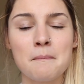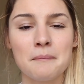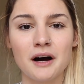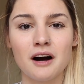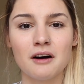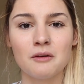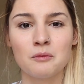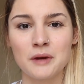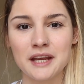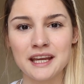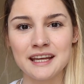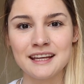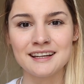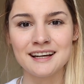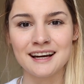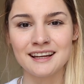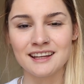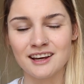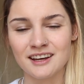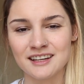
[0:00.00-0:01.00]
But
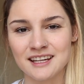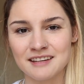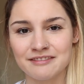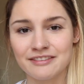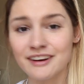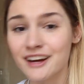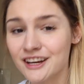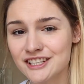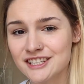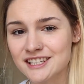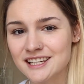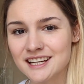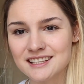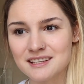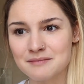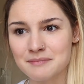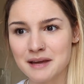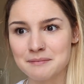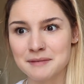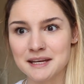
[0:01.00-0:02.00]
we learn in first year
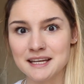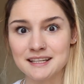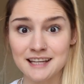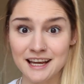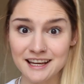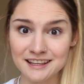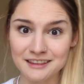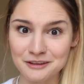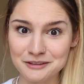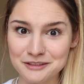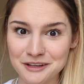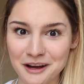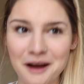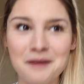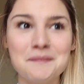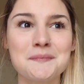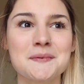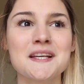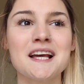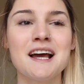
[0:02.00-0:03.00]
to maybe take those
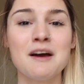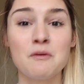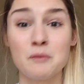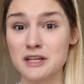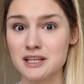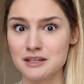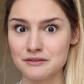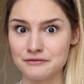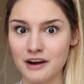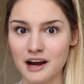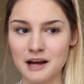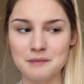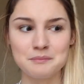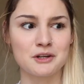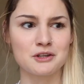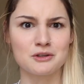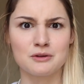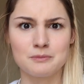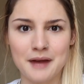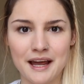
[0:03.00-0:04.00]
cups, which is fine
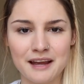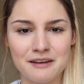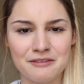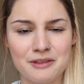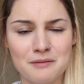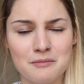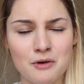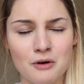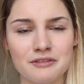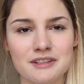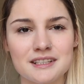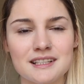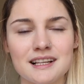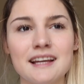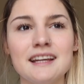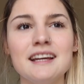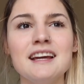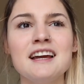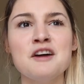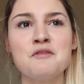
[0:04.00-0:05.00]
because you pay for them
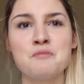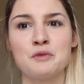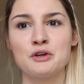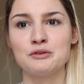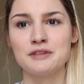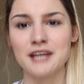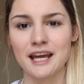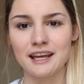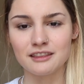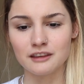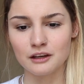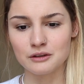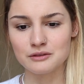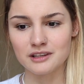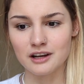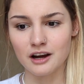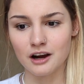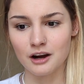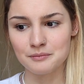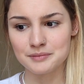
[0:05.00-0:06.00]
obviously, but you take
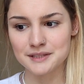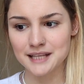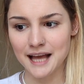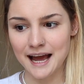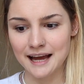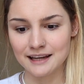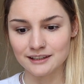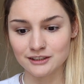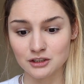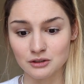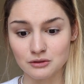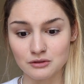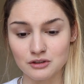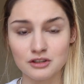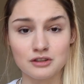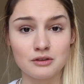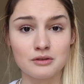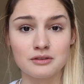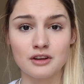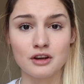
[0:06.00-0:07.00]
those cups and you
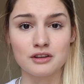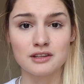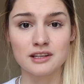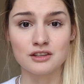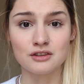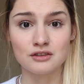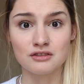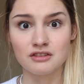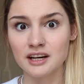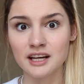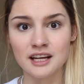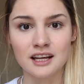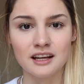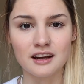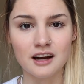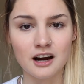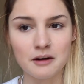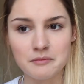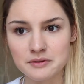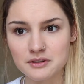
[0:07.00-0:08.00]
just use those as your
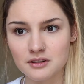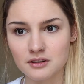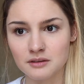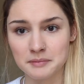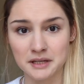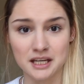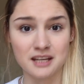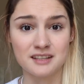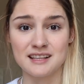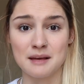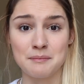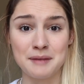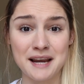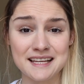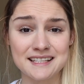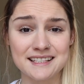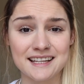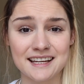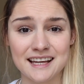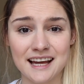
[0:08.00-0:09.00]
drinking cups because they're
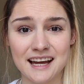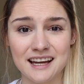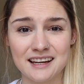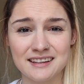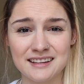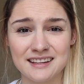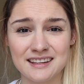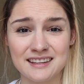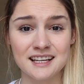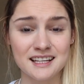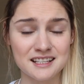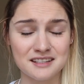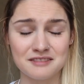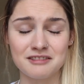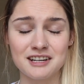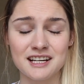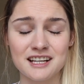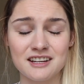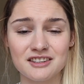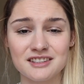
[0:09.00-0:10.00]
plastic and it's a
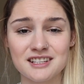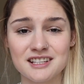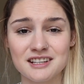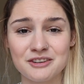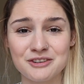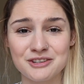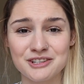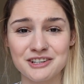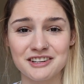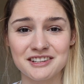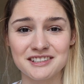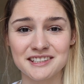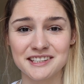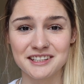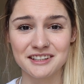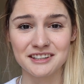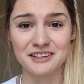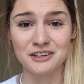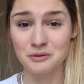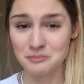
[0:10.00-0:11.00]
really good solution
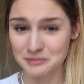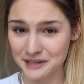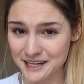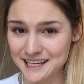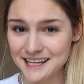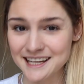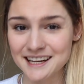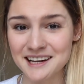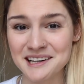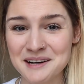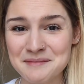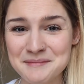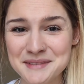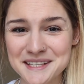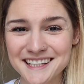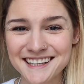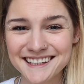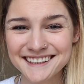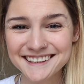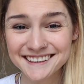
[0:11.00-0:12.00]
to not breaking
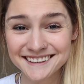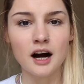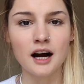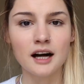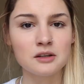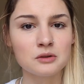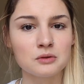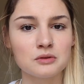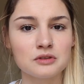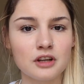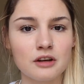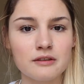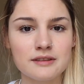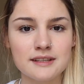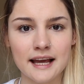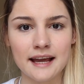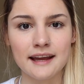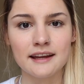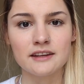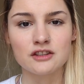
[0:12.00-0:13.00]
cups. I'd also
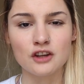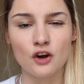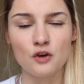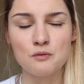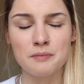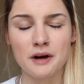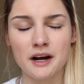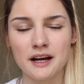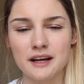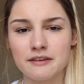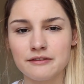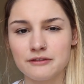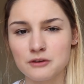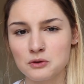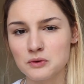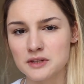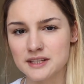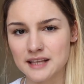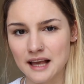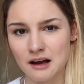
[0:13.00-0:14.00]
say don't buy a
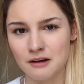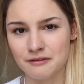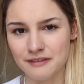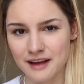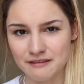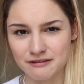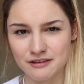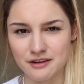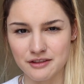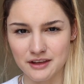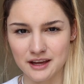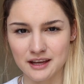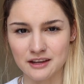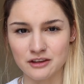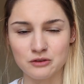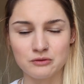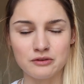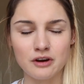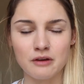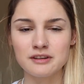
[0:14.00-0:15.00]
full set of
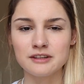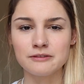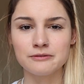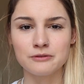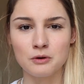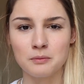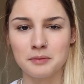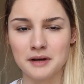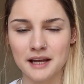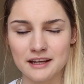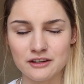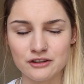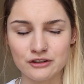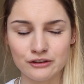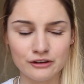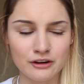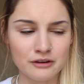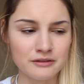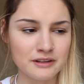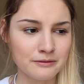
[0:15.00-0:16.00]
everything. You don't need 4 plates,
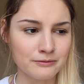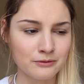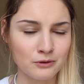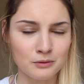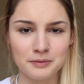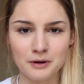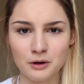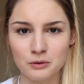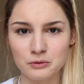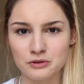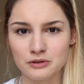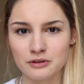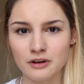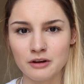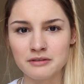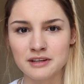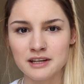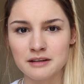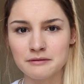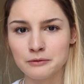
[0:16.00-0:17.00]
you don't need 4 bowls, you
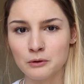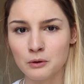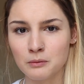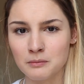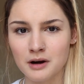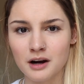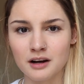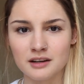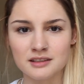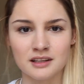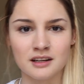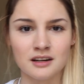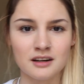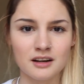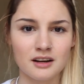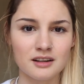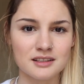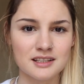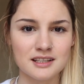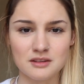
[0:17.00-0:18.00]
don't need 4 mugs and
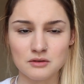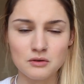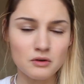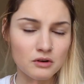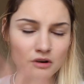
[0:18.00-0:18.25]
glasses and